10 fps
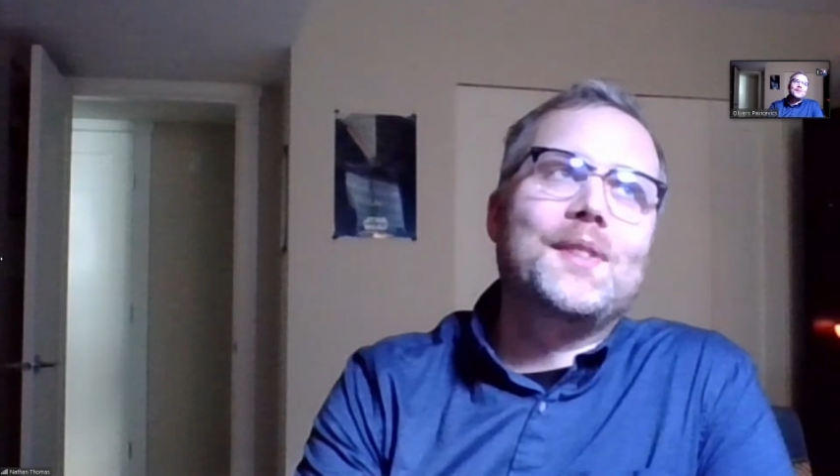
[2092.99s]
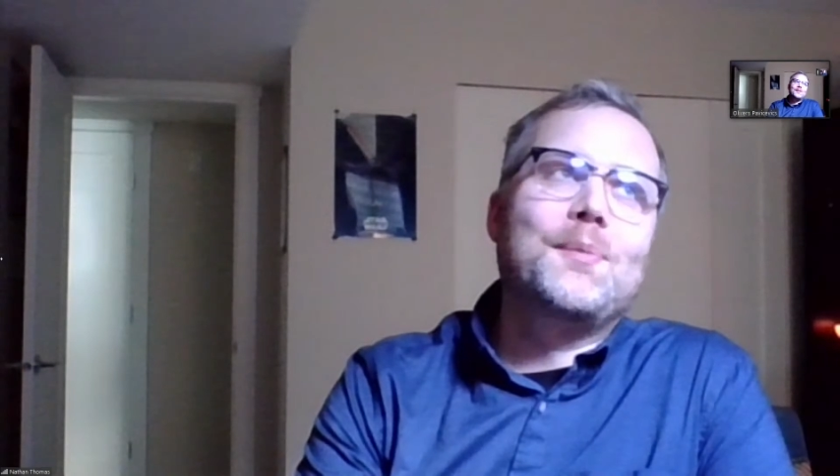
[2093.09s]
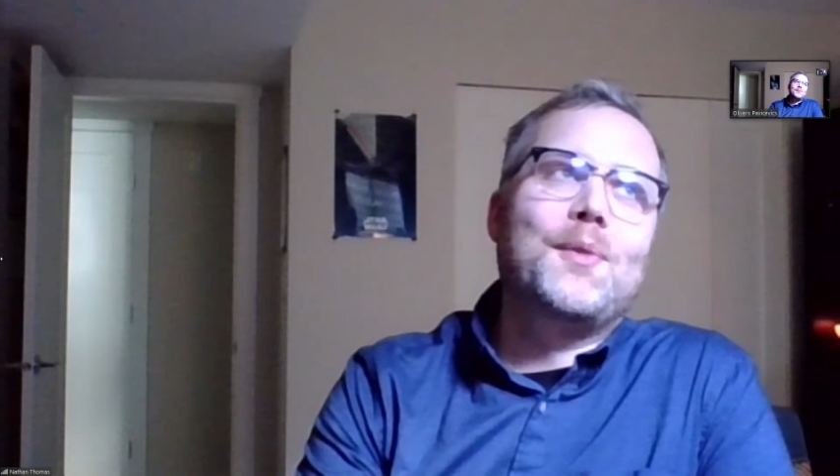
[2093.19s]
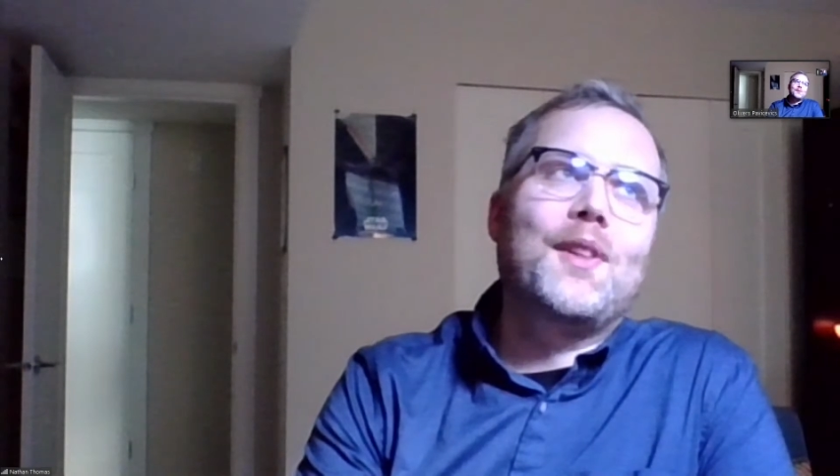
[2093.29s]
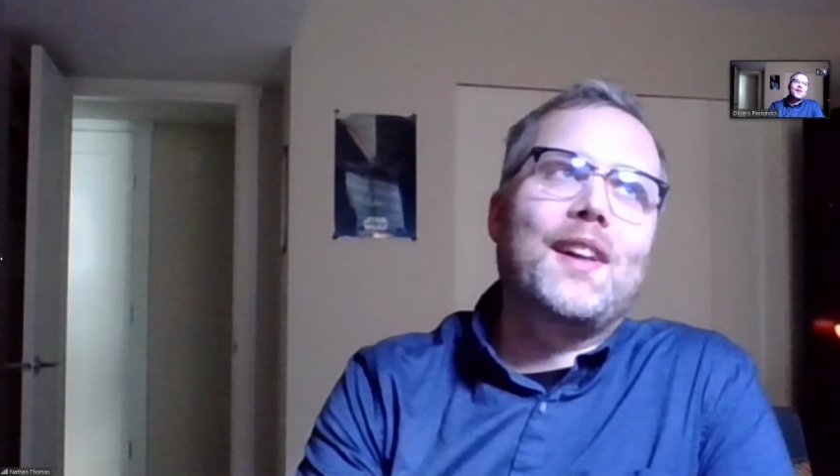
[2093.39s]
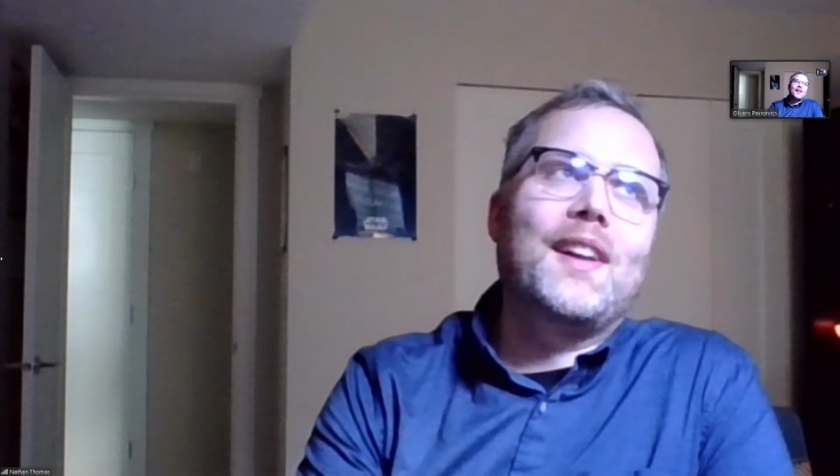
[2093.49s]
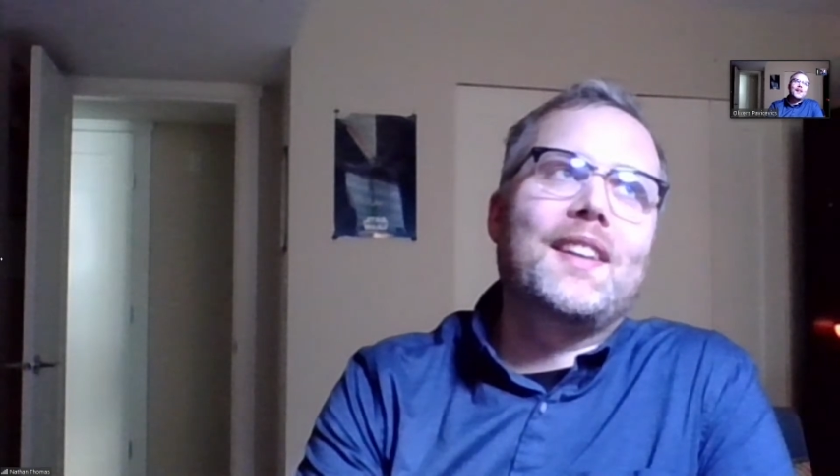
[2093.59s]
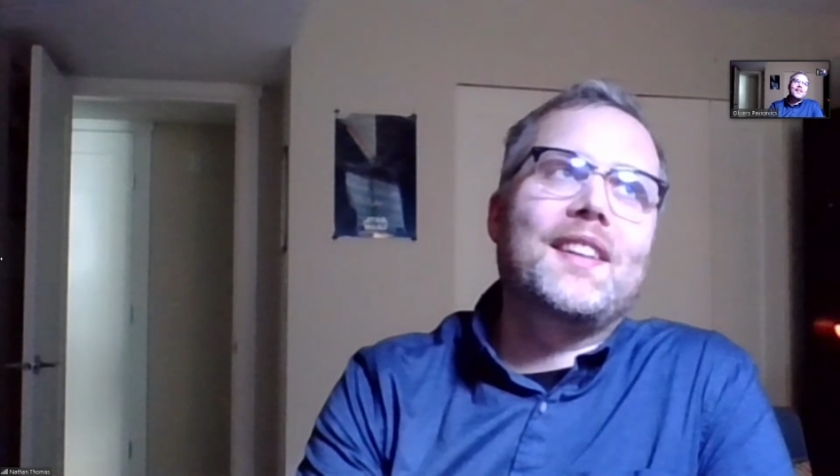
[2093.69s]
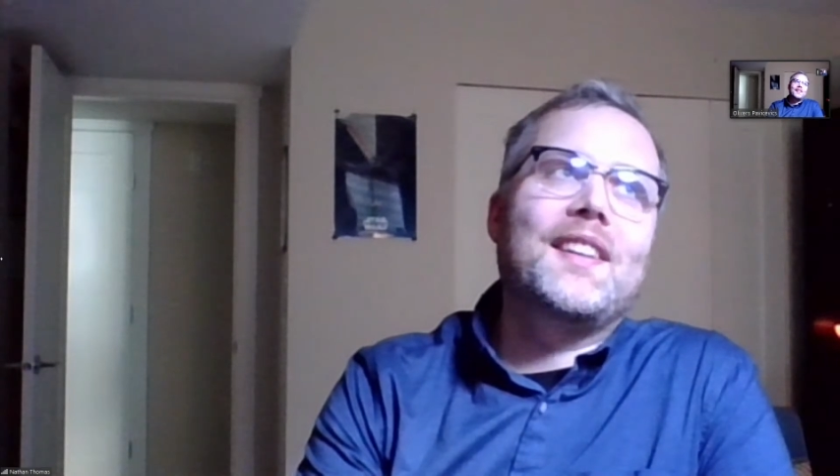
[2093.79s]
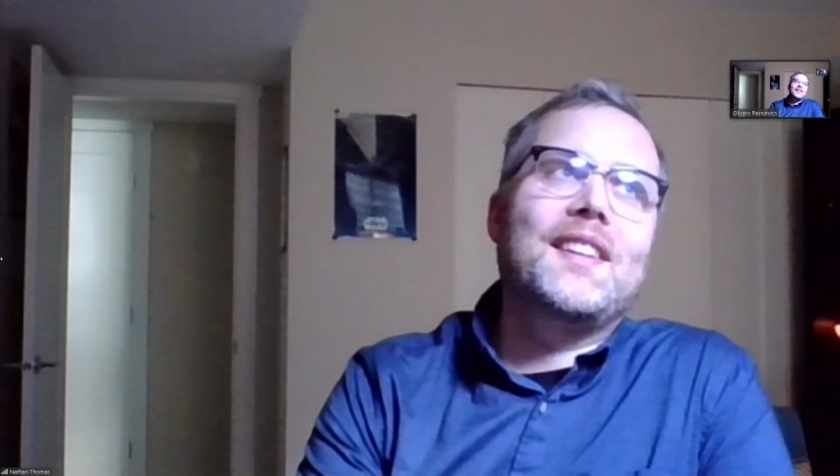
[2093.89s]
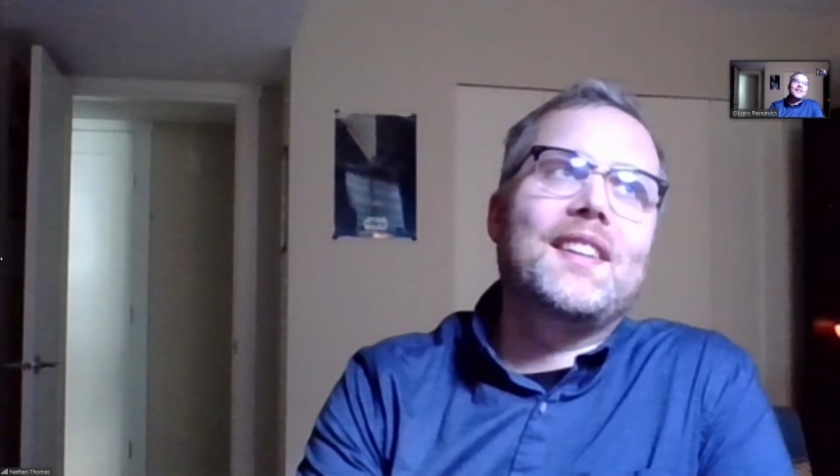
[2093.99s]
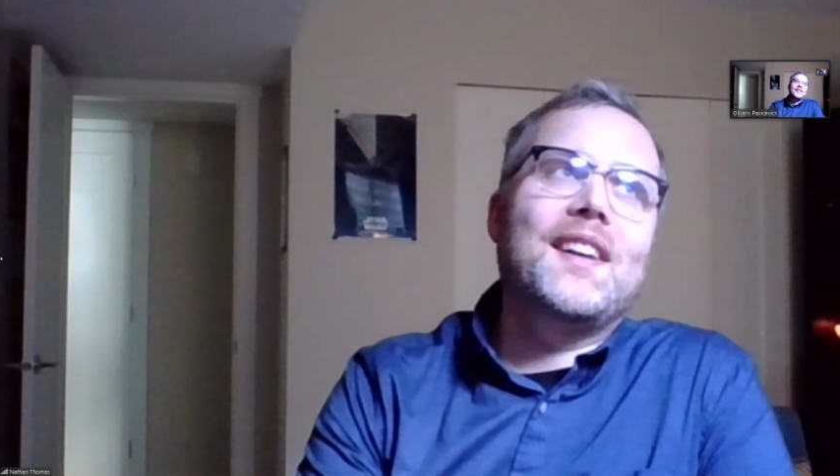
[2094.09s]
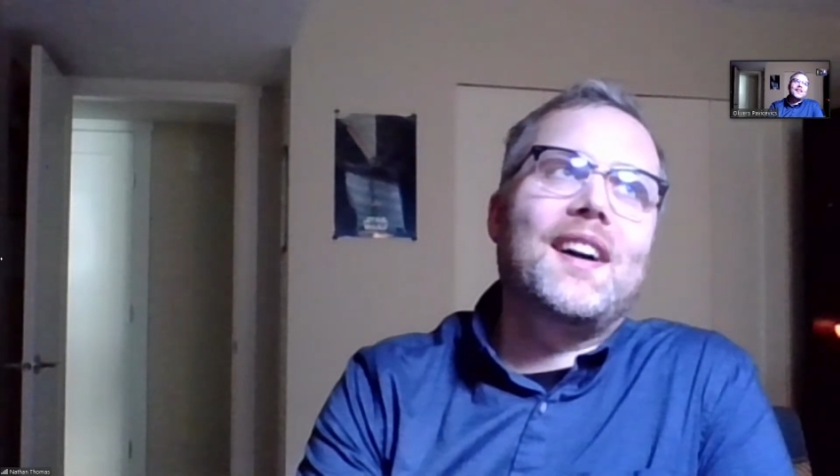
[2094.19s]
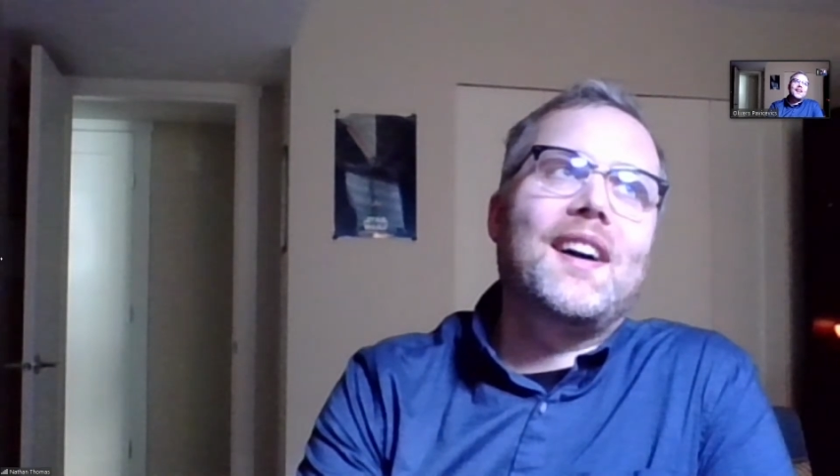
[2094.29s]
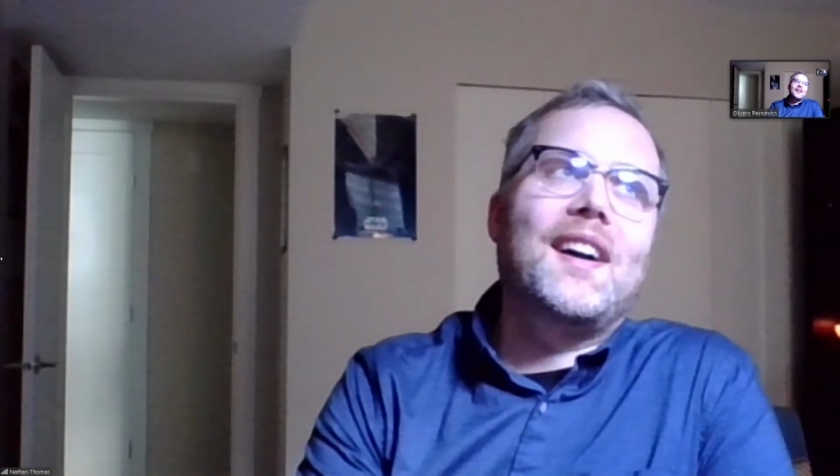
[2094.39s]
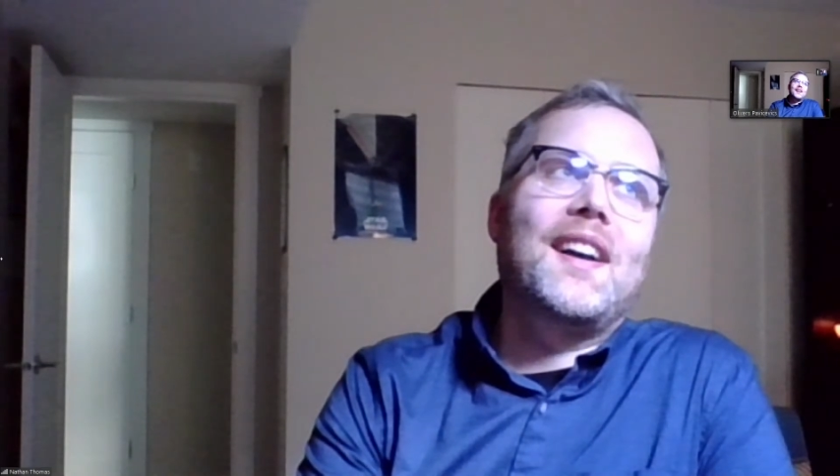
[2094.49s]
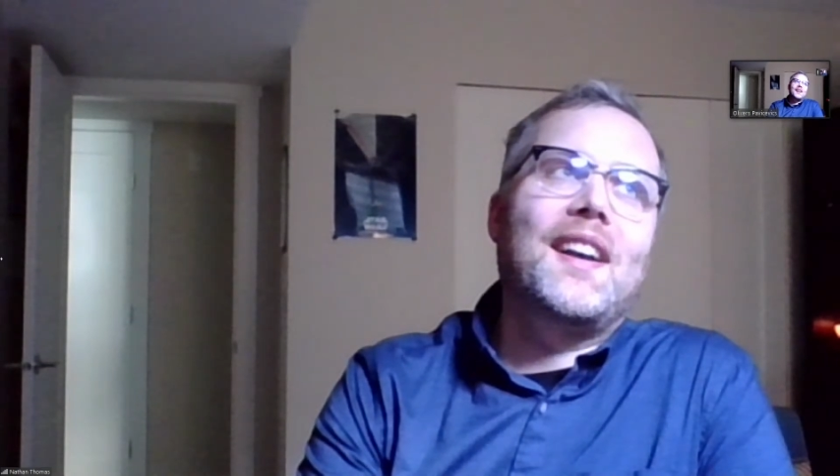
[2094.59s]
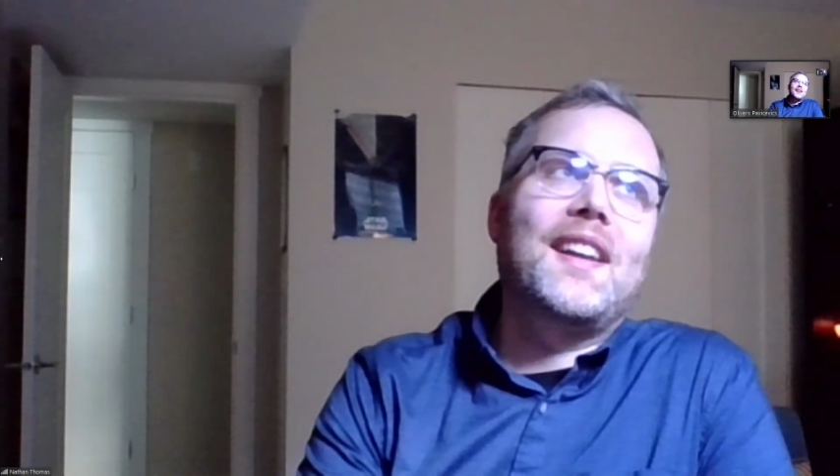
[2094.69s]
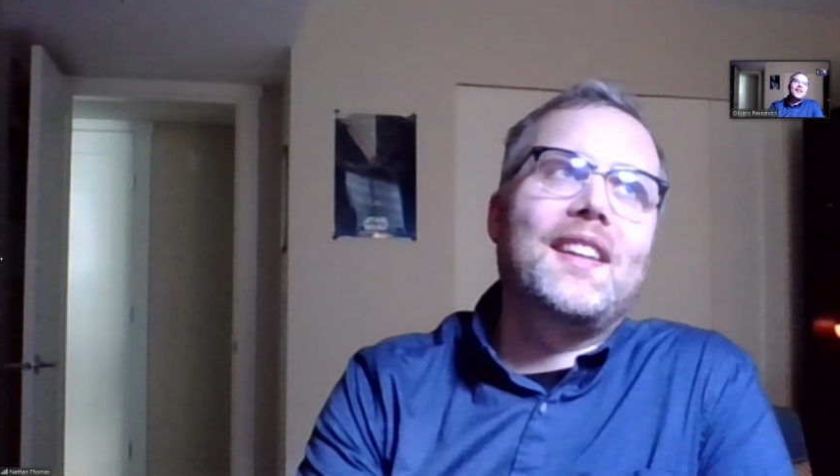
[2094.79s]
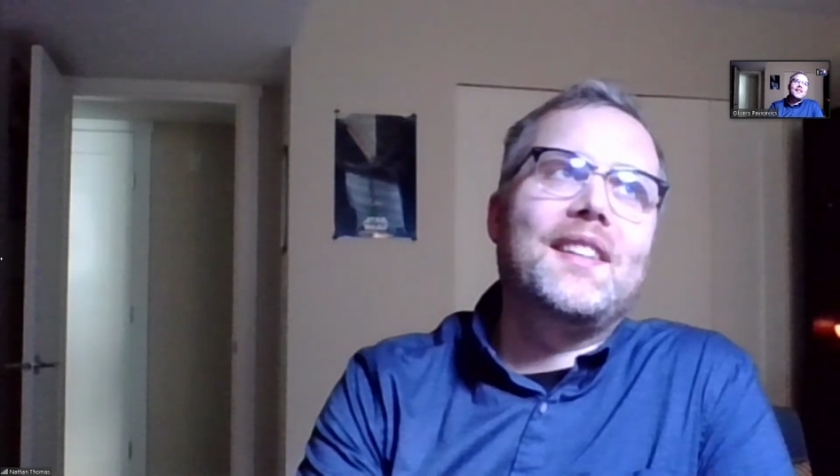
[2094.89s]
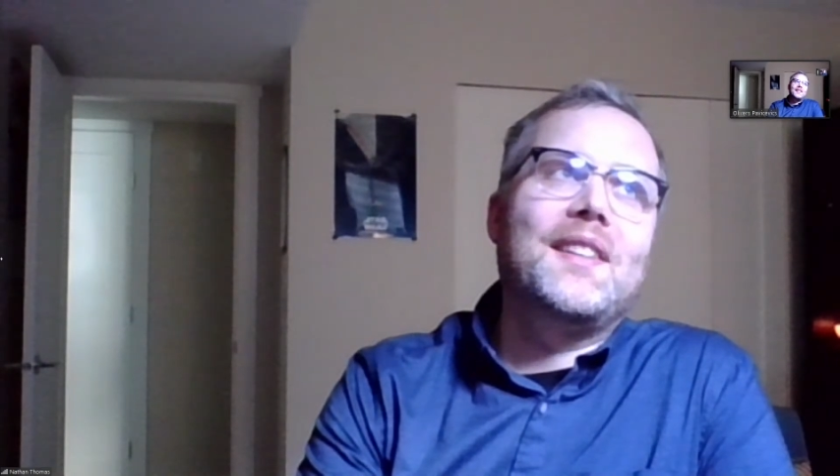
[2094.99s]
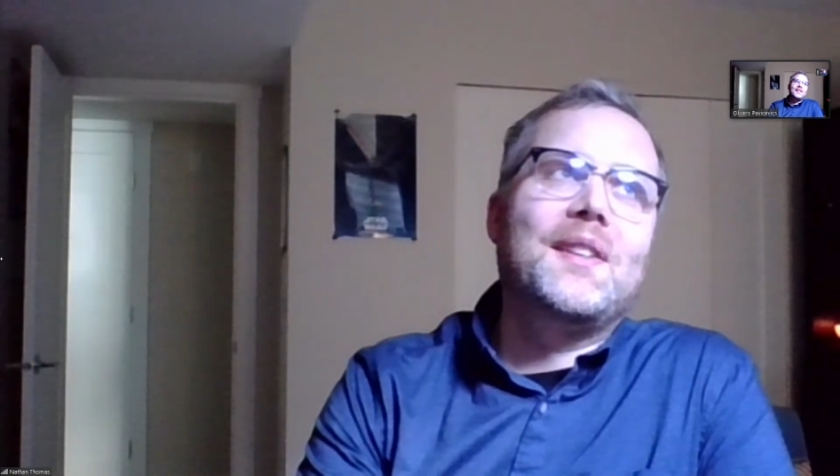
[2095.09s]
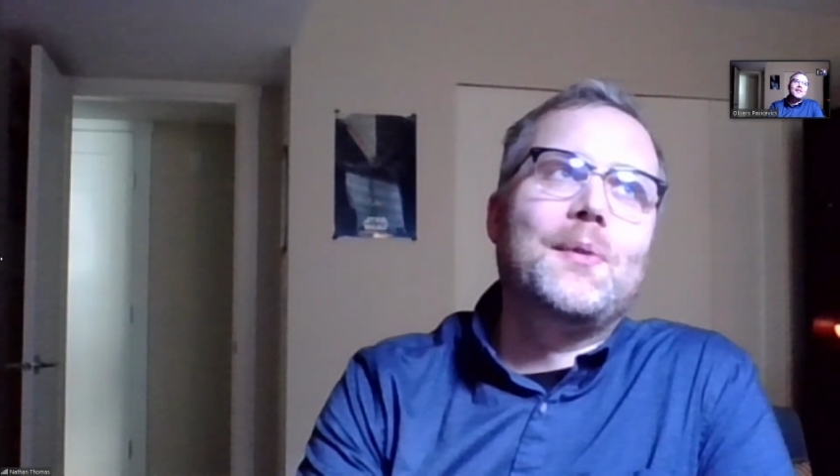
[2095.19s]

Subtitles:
It was more like I